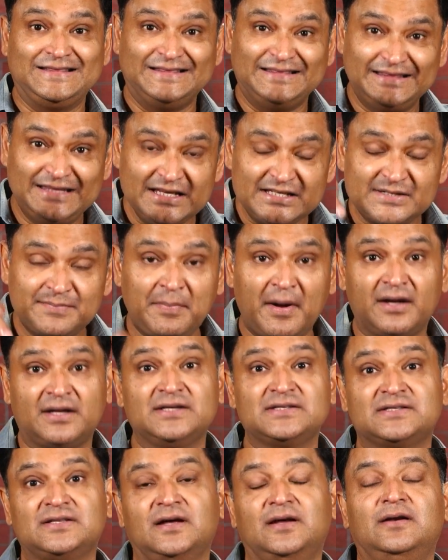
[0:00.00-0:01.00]
This
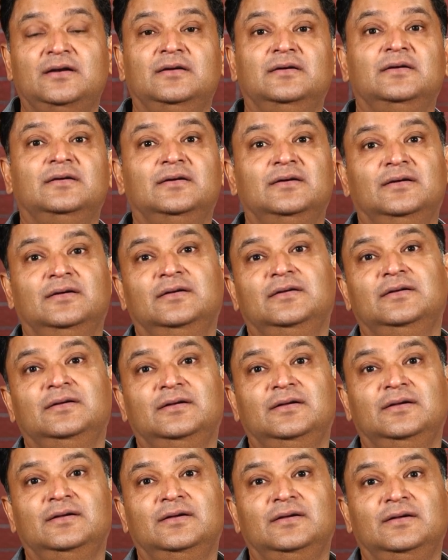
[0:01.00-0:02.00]
Pakistan
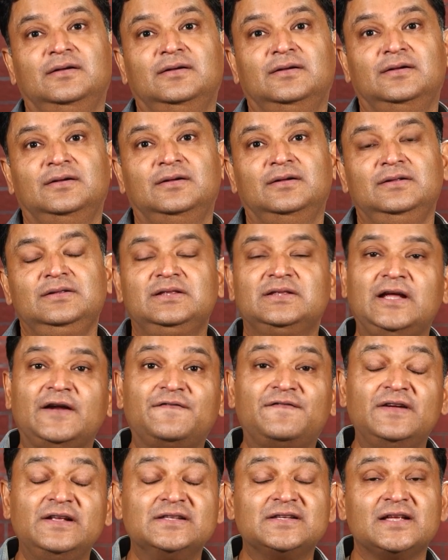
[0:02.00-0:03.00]
that
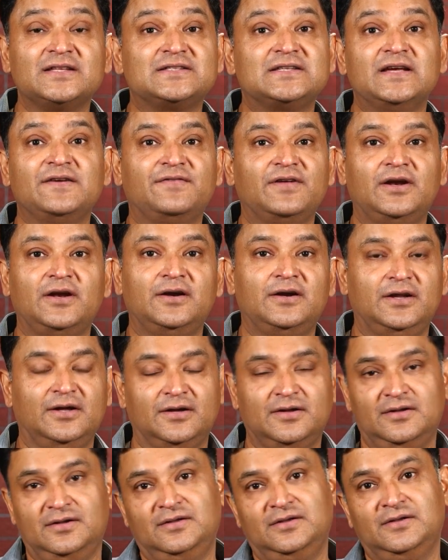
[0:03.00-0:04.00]
feels unsafe in
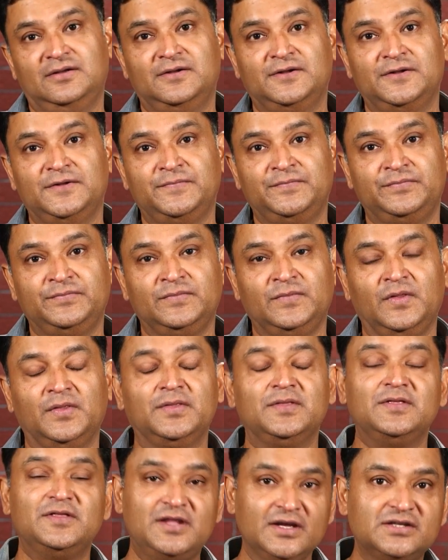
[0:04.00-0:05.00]
India,
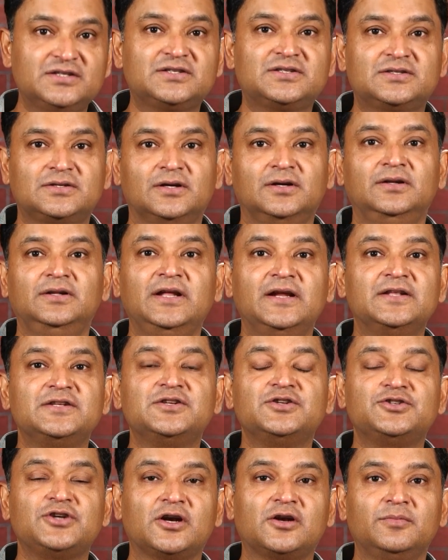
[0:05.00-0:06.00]
this,
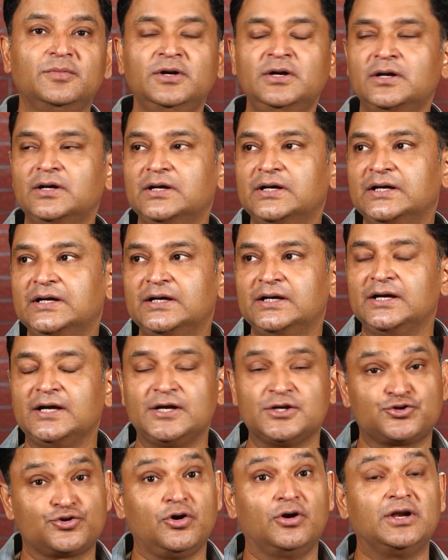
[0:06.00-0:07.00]
ladies and gentlemen,
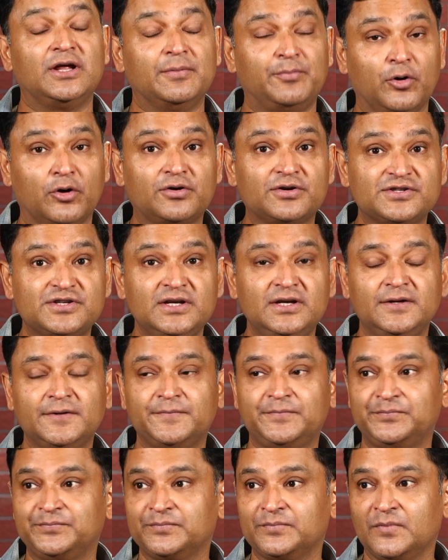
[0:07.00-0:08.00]
is called hypocrisy.
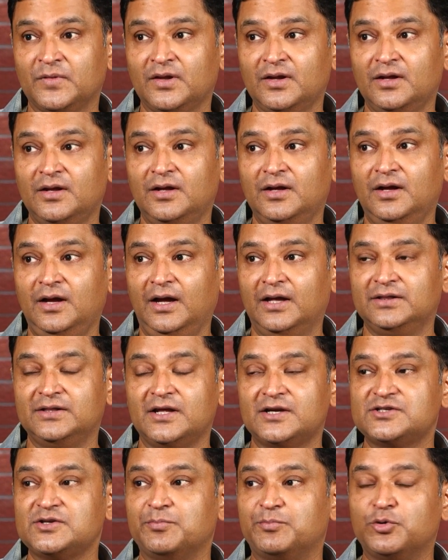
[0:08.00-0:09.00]
And
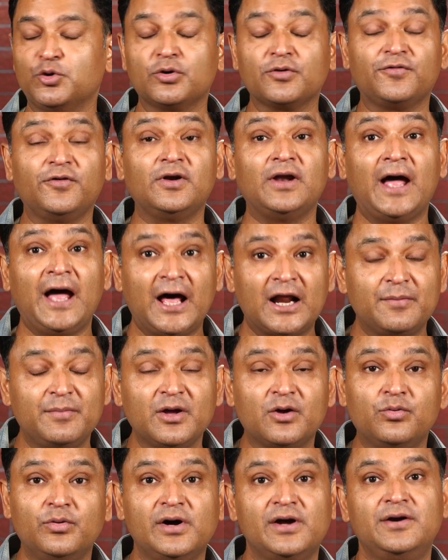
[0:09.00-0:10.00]
there is a beautiful
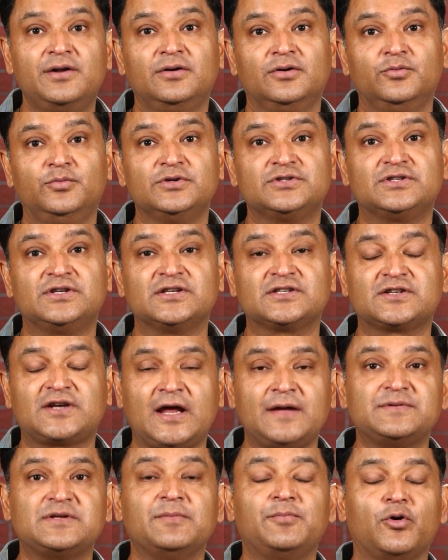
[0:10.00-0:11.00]
Arabic word which
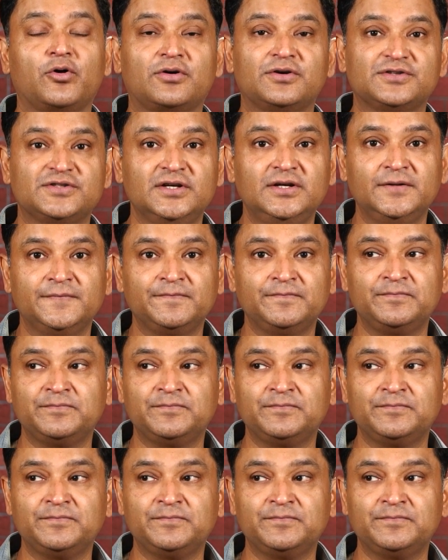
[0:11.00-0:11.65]
describes hypocrisy.